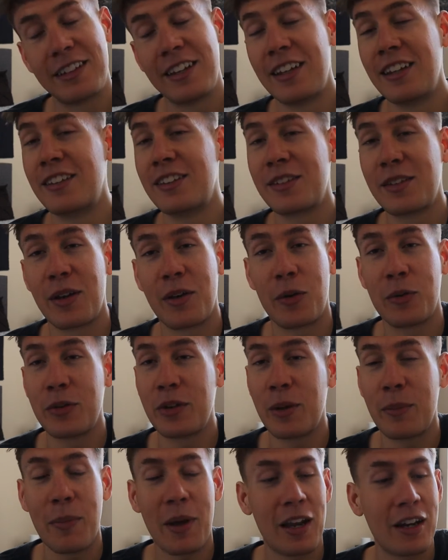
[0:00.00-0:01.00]
it's
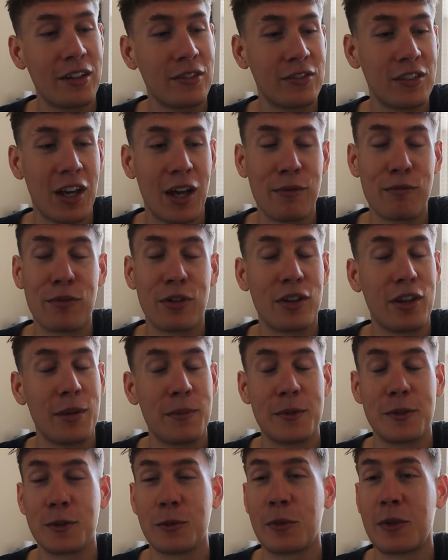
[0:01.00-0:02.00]
only a matter of time for
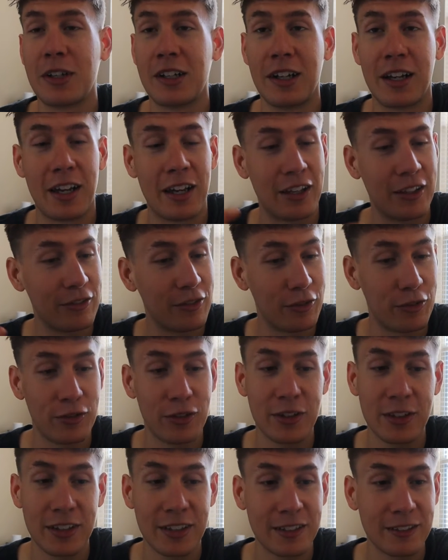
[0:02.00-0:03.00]
them as well. I have a
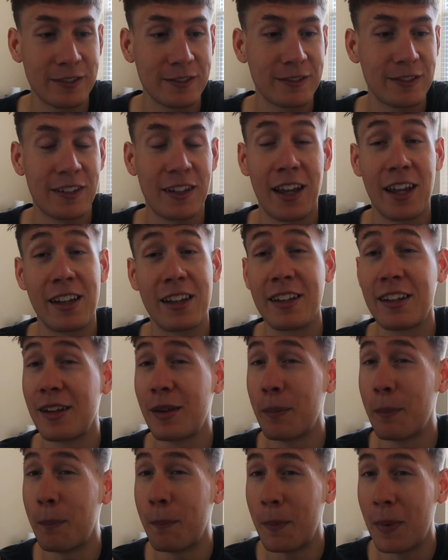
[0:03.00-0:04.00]
feeling that
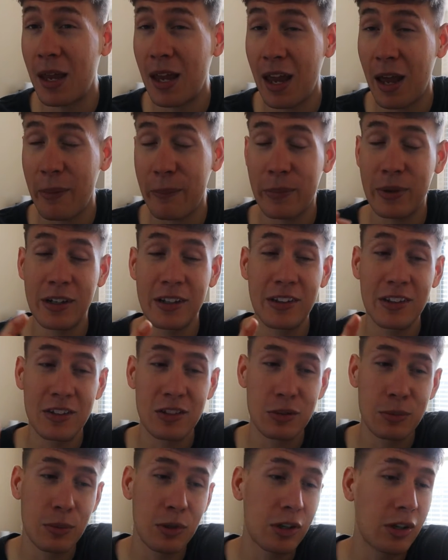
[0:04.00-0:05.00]
it may happen in
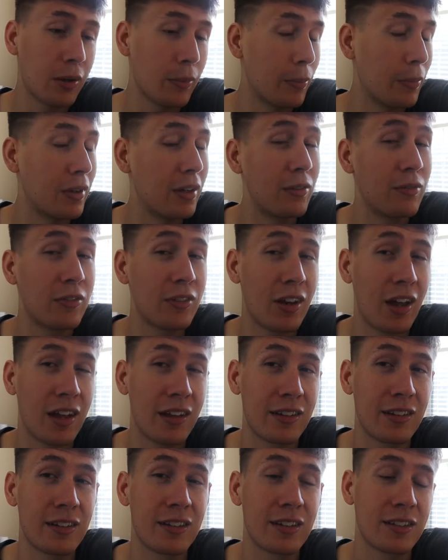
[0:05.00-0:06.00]
this book, but if
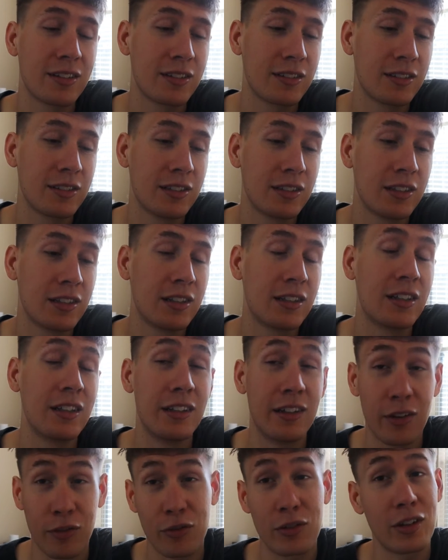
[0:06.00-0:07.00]
not,
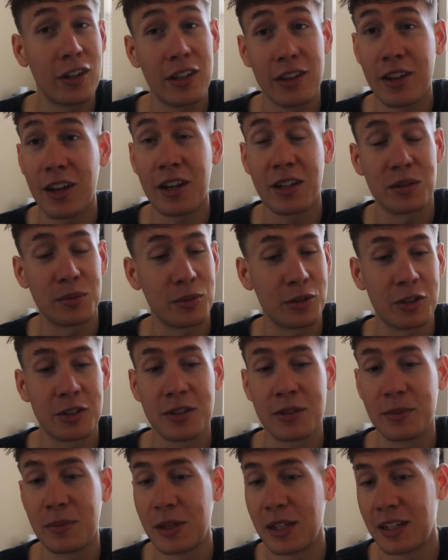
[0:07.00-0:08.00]
definitely in the next book,
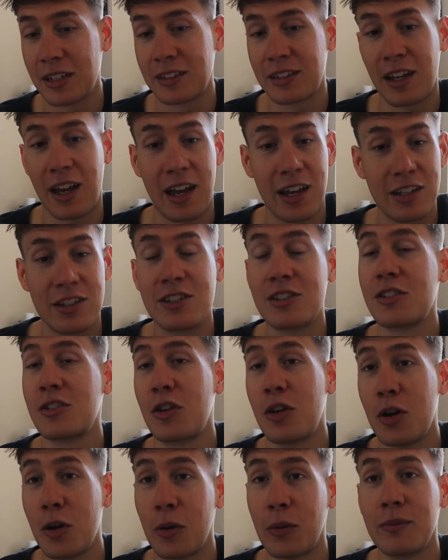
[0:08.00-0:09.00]
because I just
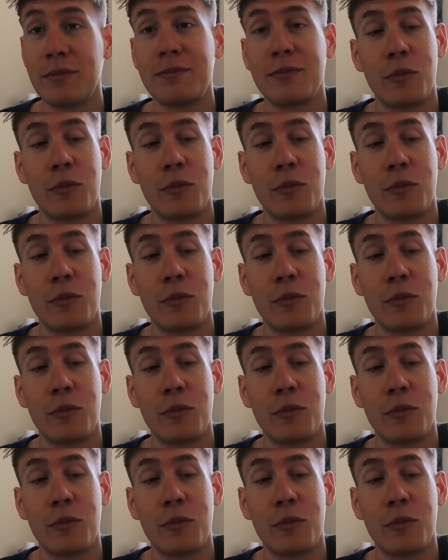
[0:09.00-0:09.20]
know.